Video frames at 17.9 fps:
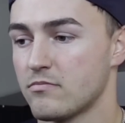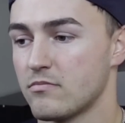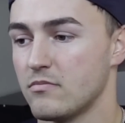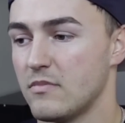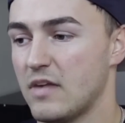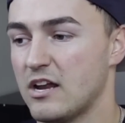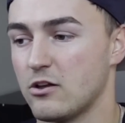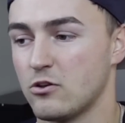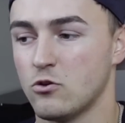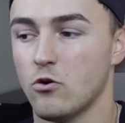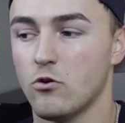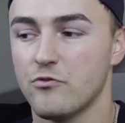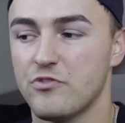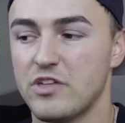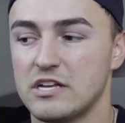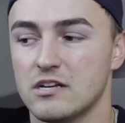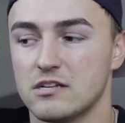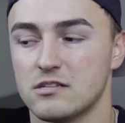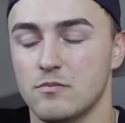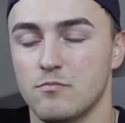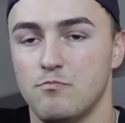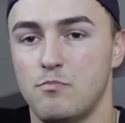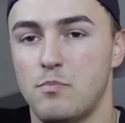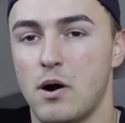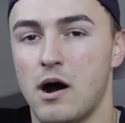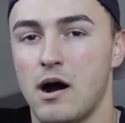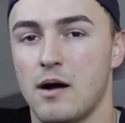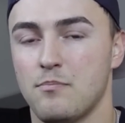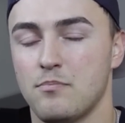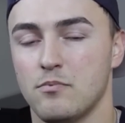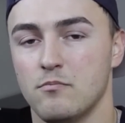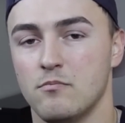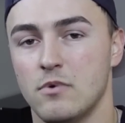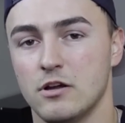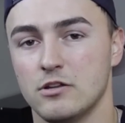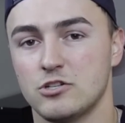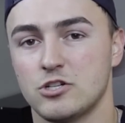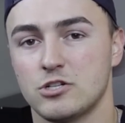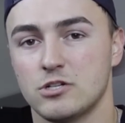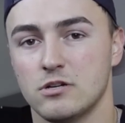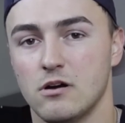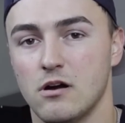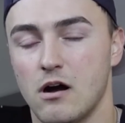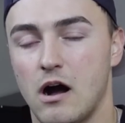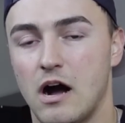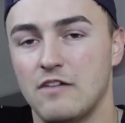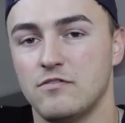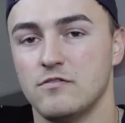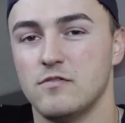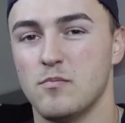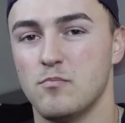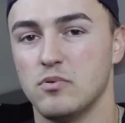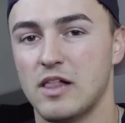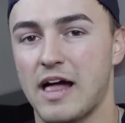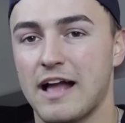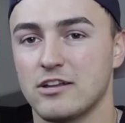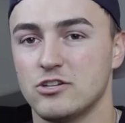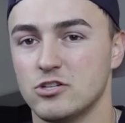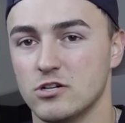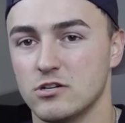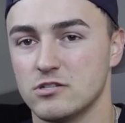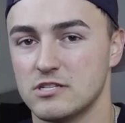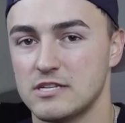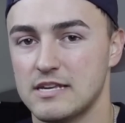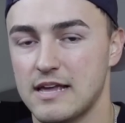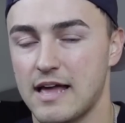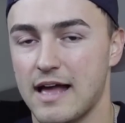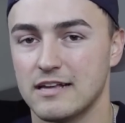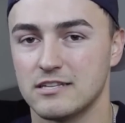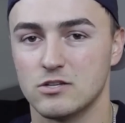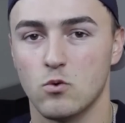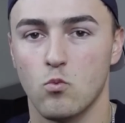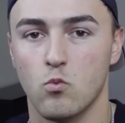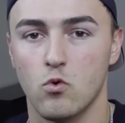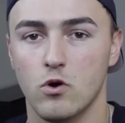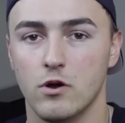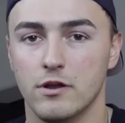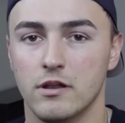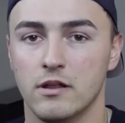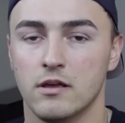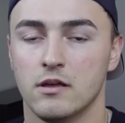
and a gold that doesn't pop much off of a black jersey as it would